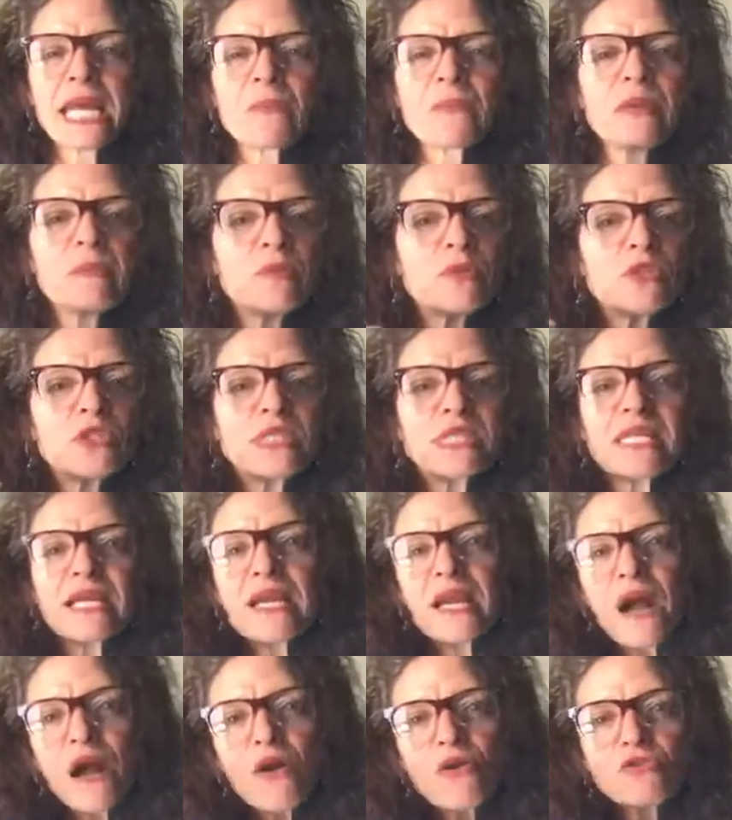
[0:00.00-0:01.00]
People just
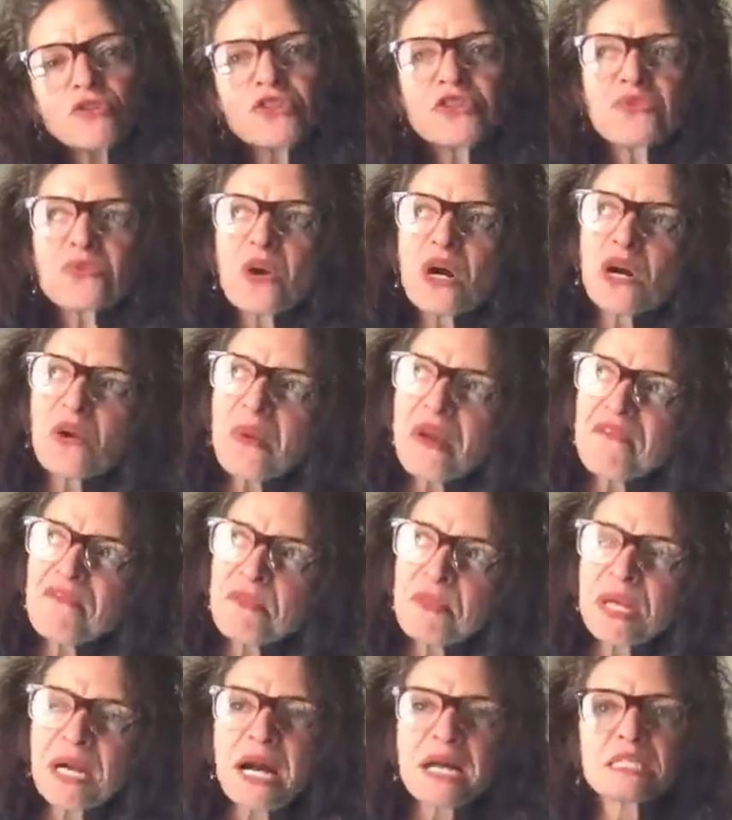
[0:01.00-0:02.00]
say, oh, just walk away
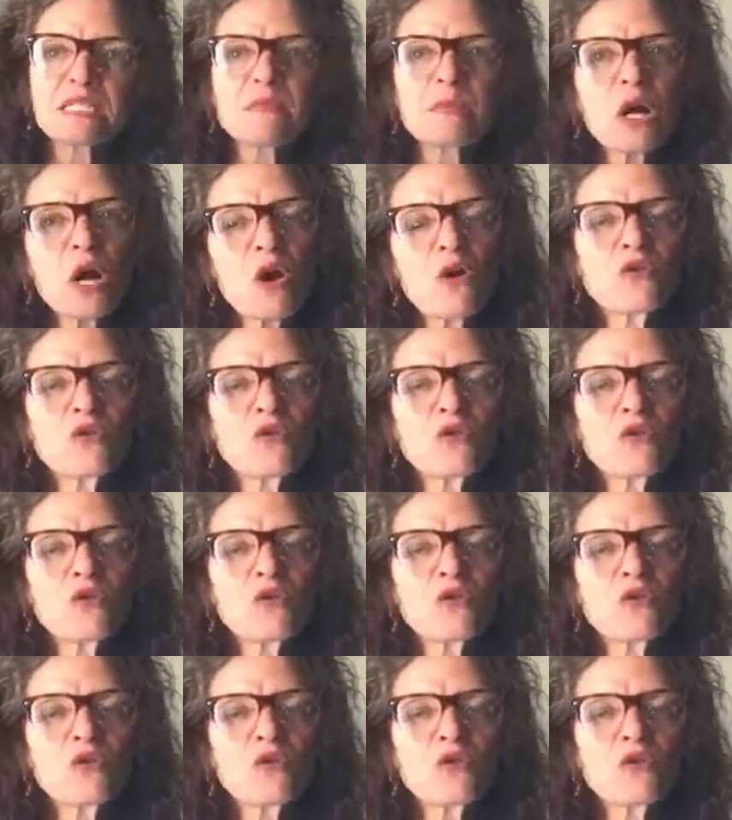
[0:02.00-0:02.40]
from the gossip.